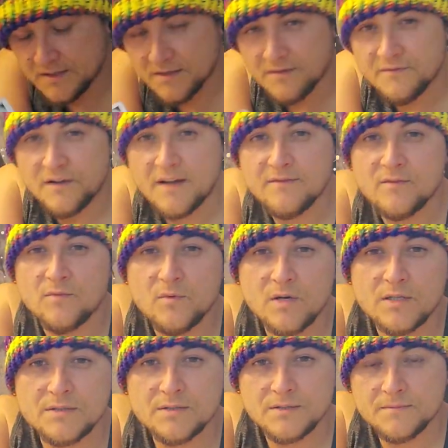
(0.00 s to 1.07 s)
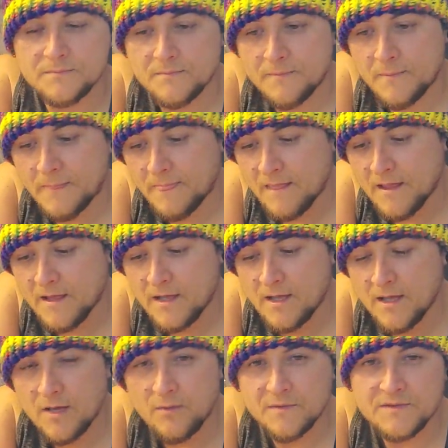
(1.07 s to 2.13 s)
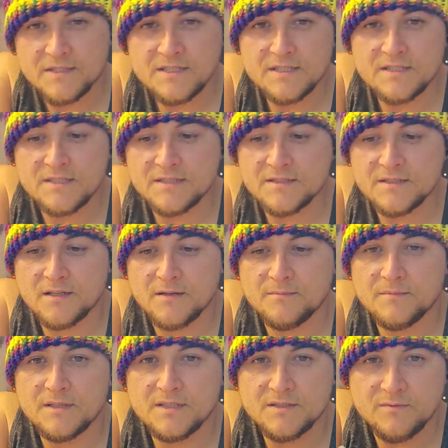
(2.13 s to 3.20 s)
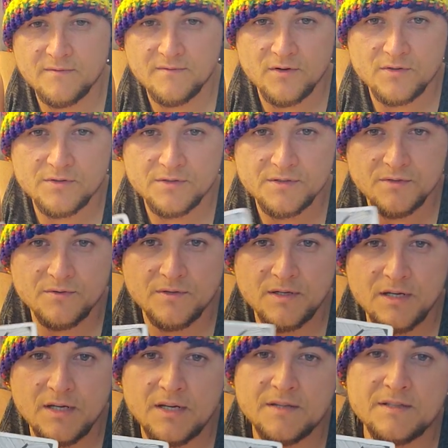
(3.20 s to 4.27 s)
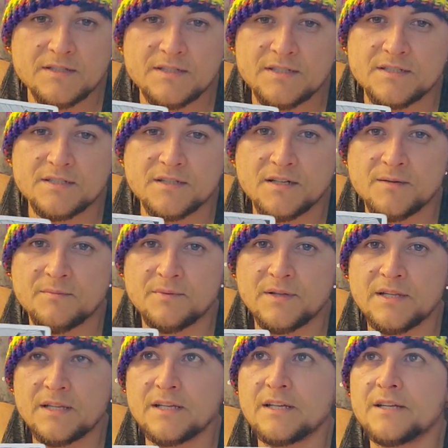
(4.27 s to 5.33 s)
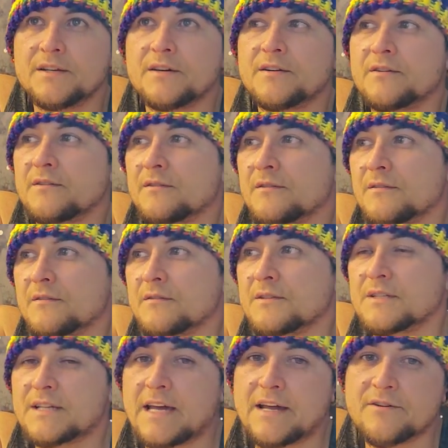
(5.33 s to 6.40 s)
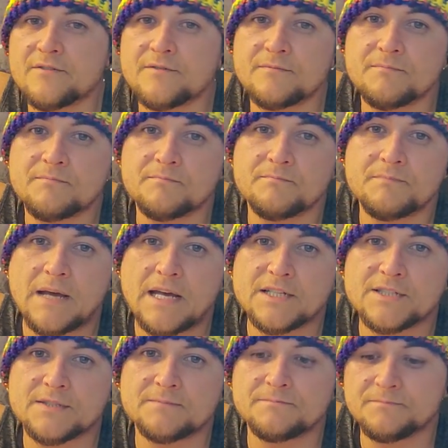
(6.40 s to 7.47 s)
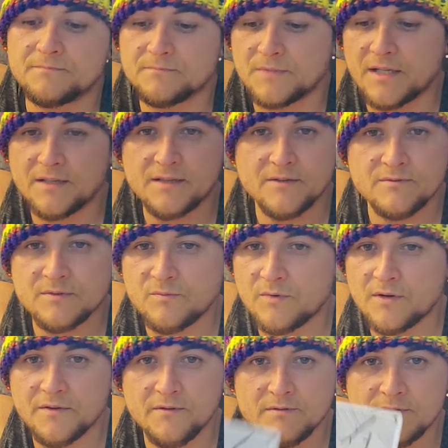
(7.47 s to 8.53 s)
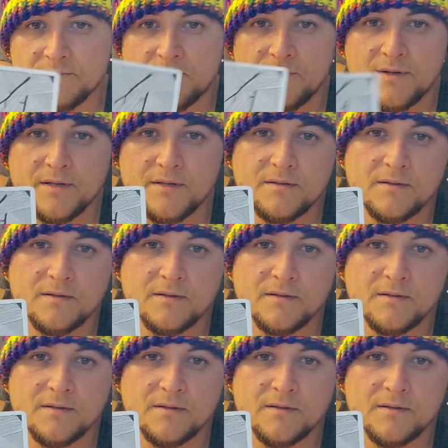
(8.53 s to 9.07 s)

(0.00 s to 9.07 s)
is the 5 of Wands. What this is and it's reversed. So this is a completely and utter scattered passion. Like there was a point